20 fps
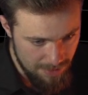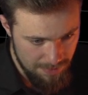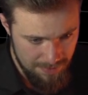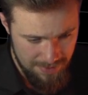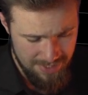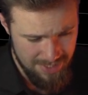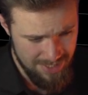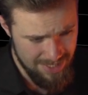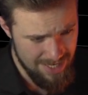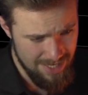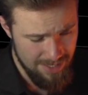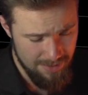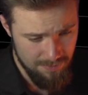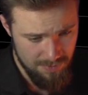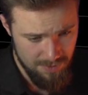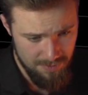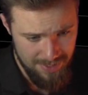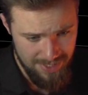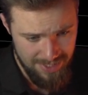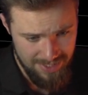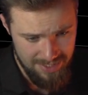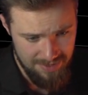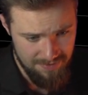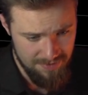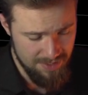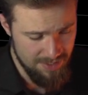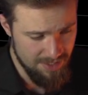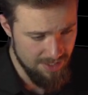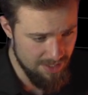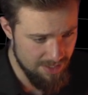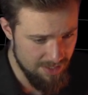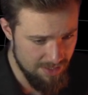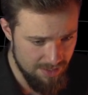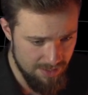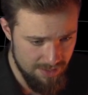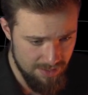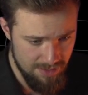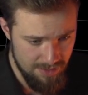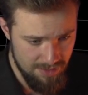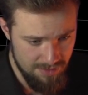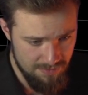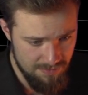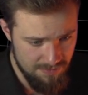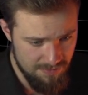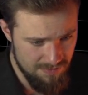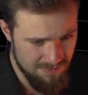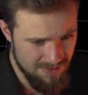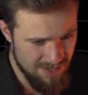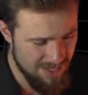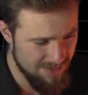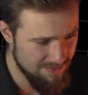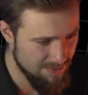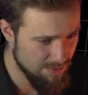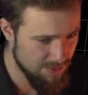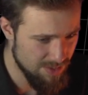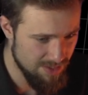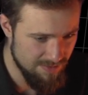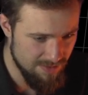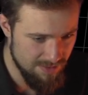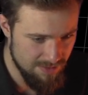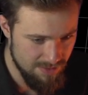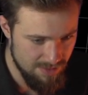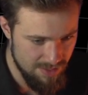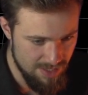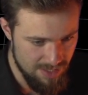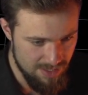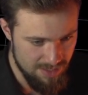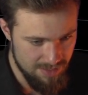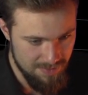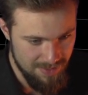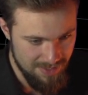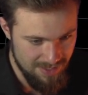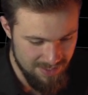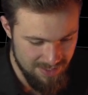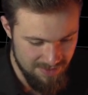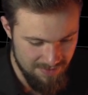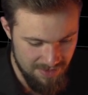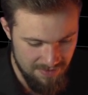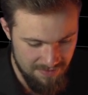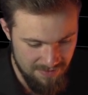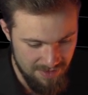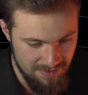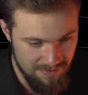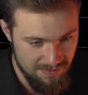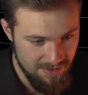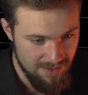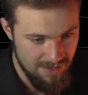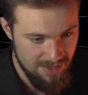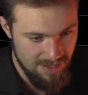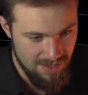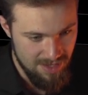Maybe, yeah, probably like 75 or whatever. Yeah, let's make that 75.